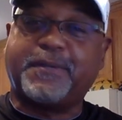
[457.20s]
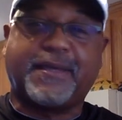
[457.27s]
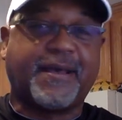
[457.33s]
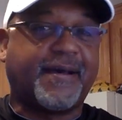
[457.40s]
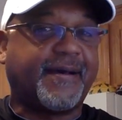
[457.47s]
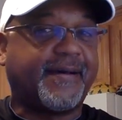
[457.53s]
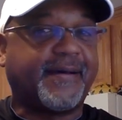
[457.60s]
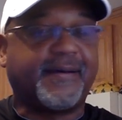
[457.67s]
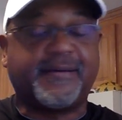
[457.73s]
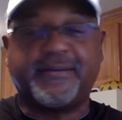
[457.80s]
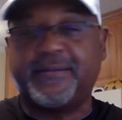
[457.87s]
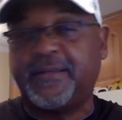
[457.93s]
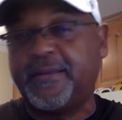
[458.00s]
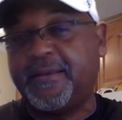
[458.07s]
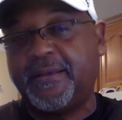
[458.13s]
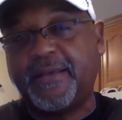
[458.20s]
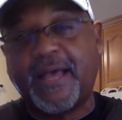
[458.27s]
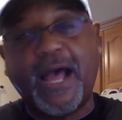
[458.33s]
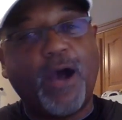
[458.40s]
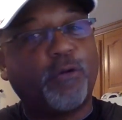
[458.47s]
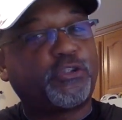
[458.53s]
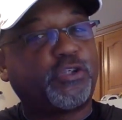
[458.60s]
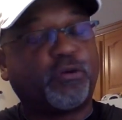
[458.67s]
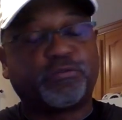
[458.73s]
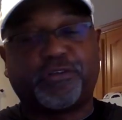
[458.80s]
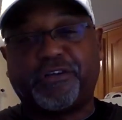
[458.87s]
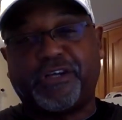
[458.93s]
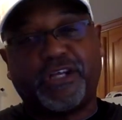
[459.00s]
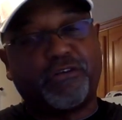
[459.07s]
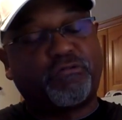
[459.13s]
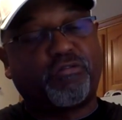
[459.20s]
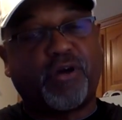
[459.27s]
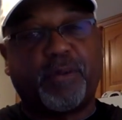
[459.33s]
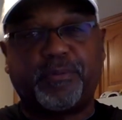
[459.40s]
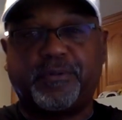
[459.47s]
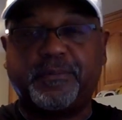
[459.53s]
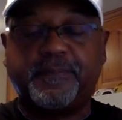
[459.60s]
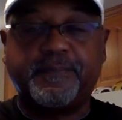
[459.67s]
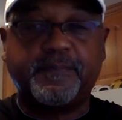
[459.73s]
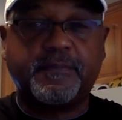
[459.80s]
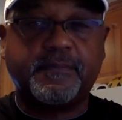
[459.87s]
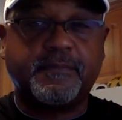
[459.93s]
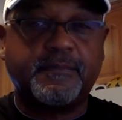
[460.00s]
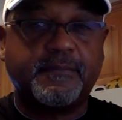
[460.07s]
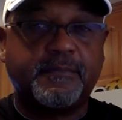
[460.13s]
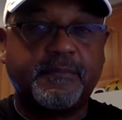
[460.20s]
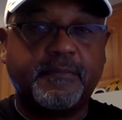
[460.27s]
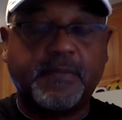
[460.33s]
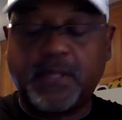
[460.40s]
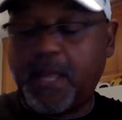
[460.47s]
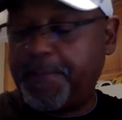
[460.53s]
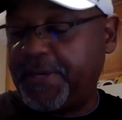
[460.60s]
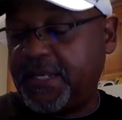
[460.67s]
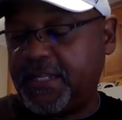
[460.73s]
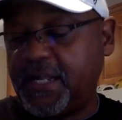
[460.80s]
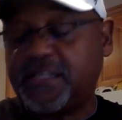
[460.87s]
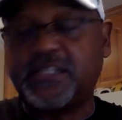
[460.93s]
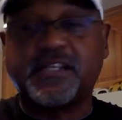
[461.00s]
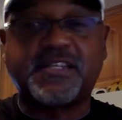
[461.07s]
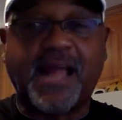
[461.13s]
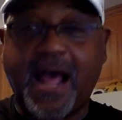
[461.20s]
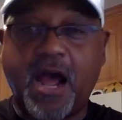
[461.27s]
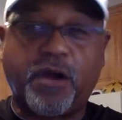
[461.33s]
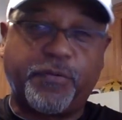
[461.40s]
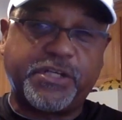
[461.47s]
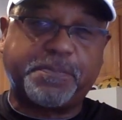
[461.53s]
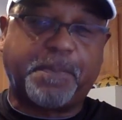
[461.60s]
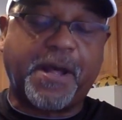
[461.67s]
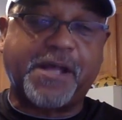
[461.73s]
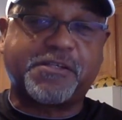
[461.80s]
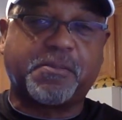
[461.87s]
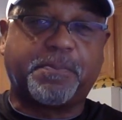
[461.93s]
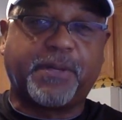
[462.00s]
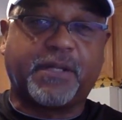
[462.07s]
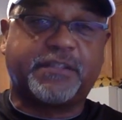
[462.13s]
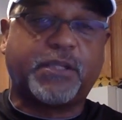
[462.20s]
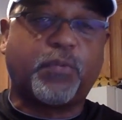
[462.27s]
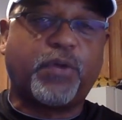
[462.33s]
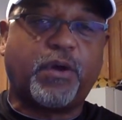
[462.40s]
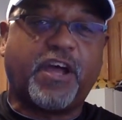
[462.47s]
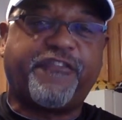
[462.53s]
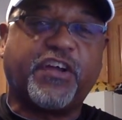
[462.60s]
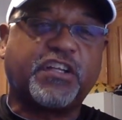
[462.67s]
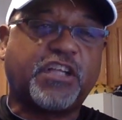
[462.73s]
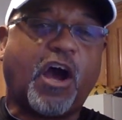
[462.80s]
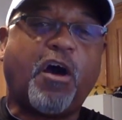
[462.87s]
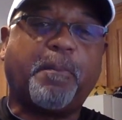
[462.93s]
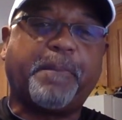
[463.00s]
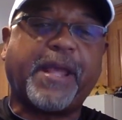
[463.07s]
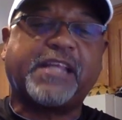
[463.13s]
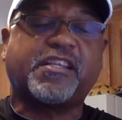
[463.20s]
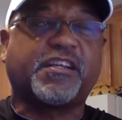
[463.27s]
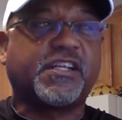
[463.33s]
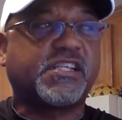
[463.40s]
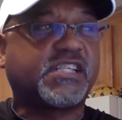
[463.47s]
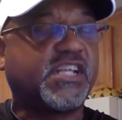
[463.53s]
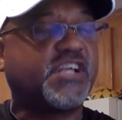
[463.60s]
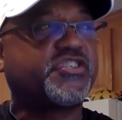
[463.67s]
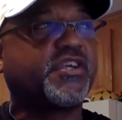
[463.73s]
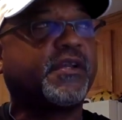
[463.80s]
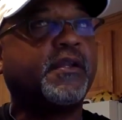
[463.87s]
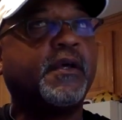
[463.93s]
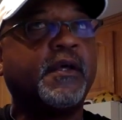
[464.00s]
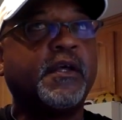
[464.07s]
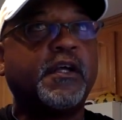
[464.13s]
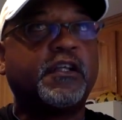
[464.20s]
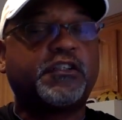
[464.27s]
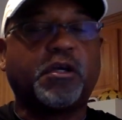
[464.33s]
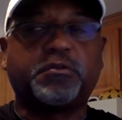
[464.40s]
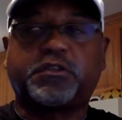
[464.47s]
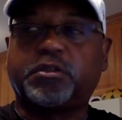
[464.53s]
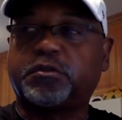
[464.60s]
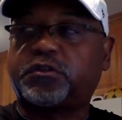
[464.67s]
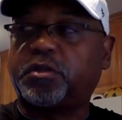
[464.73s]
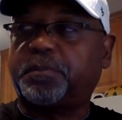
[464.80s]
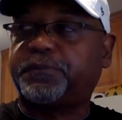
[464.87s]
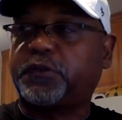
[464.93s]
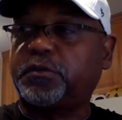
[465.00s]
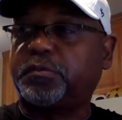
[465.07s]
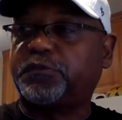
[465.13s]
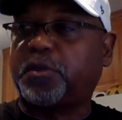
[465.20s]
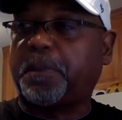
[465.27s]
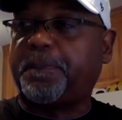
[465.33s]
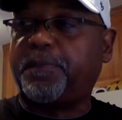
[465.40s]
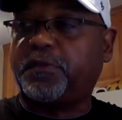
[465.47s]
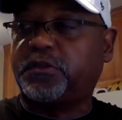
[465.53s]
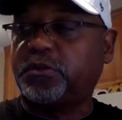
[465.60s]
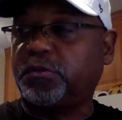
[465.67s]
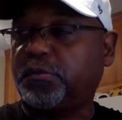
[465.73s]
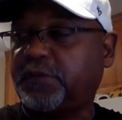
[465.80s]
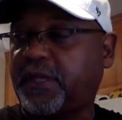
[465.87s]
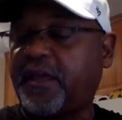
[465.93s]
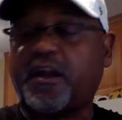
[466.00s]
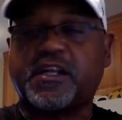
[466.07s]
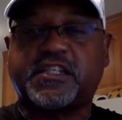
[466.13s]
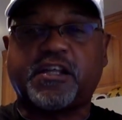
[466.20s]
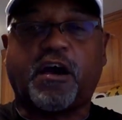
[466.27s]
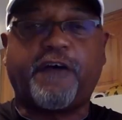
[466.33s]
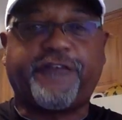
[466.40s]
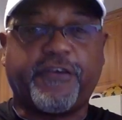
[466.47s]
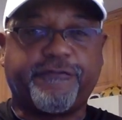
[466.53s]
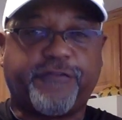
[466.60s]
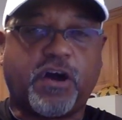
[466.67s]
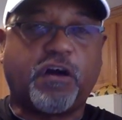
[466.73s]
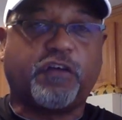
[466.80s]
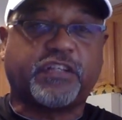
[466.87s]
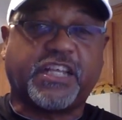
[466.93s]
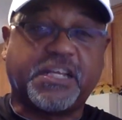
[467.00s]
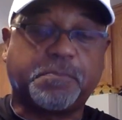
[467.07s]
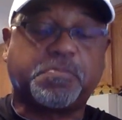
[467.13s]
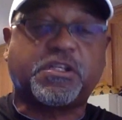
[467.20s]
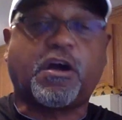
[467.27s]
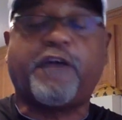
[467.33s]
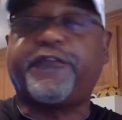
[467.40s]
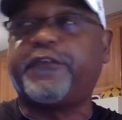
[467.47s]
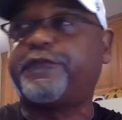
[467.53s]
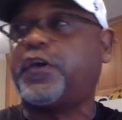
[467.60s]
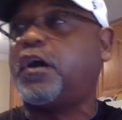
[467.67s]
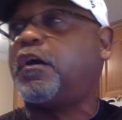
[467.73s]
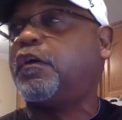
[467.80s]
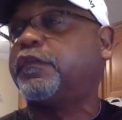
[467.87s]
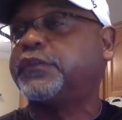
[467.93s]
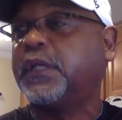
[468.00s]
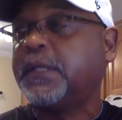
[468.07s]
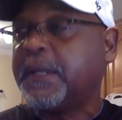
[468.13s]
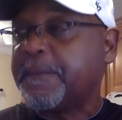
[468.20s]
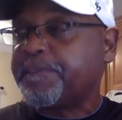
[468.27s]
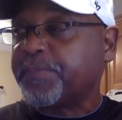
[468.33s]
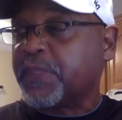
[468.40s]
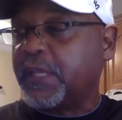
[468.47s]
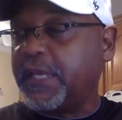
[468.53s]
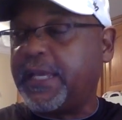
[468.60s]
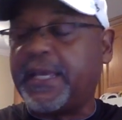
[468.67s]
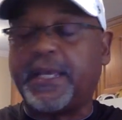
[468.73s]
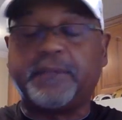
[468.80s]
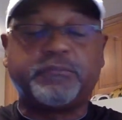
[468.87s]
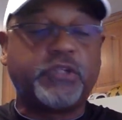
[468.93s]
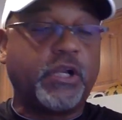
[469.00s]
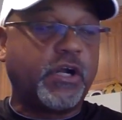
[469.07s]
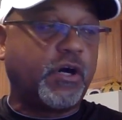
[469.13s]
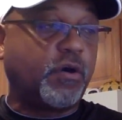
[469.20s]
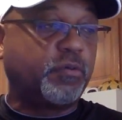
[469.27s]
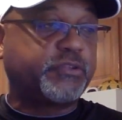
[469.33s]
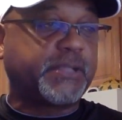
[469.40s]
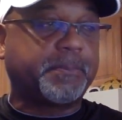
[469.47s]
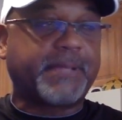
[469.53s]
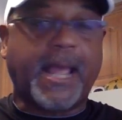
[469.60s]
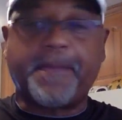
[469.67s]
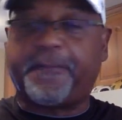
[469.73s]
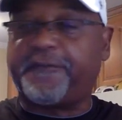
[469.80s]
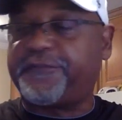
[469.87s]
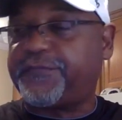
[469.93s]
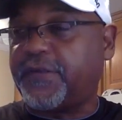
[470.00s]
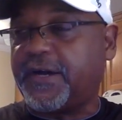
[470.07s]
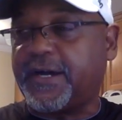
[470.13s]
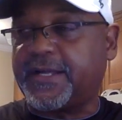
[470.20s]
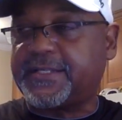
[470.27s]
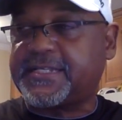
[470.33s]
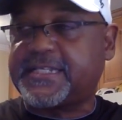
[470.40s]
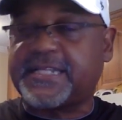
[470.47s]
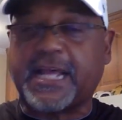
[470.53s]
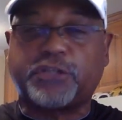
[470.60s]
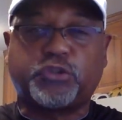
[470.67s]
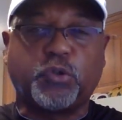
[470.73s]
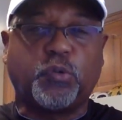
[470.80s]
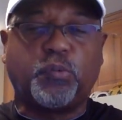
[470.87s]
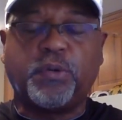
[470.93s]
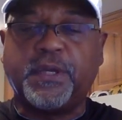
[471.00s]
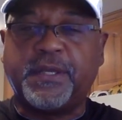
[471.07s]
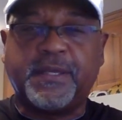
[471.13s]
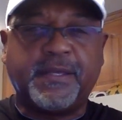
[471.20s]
God, our children are in trouble. I mean, this is our responsibility. If an adult makes a decision to get herself involved, to get himself involved in, some type of sexual,